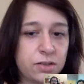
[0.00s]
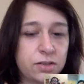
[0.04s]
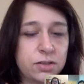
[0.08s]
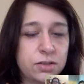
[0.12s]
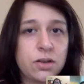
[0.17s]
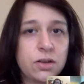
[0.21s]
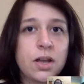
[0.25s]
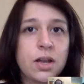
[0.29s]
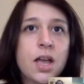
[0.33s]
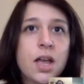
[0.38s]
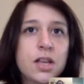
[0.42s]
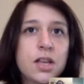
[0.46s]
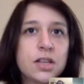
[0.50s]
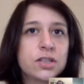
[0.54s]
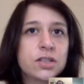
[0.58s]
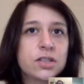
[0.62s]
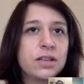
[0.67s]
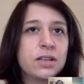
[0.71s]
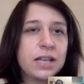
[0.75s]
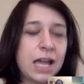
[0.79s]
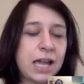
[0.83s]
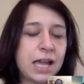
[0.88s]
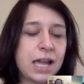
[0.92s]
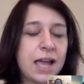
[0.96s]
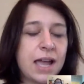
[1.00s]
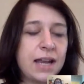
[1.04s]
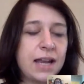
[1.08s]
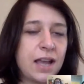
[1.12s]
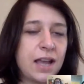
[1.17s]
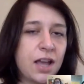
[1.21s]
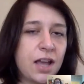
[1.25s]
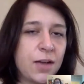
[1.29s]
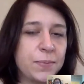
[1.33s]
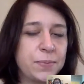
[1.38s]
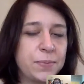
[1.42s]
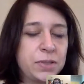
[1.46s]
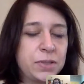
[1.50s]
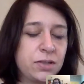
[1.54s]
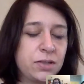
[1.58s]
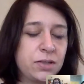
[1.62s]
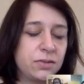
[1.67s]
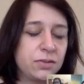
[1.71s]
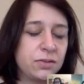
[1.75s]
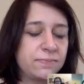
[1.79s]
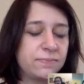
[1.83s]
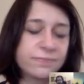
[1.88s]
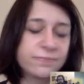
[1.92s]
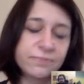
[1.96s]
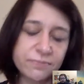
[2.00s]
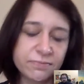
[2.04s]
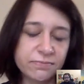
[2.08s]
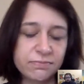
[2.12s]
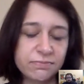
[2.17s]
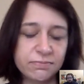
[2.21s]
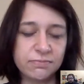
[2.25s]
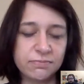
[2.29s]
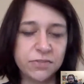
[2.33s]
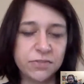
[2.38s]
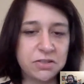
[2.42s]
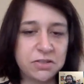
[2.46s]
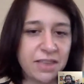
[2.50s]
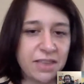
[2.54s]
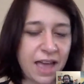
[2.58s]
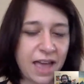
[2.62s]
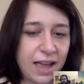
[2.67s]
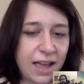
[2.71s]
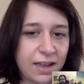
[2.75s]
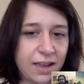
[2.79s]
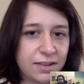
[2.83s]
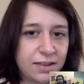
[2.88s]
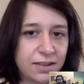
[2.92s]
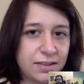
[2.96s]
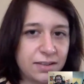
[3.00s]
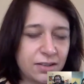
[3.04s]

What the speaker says: So like, it kind of helps you do that,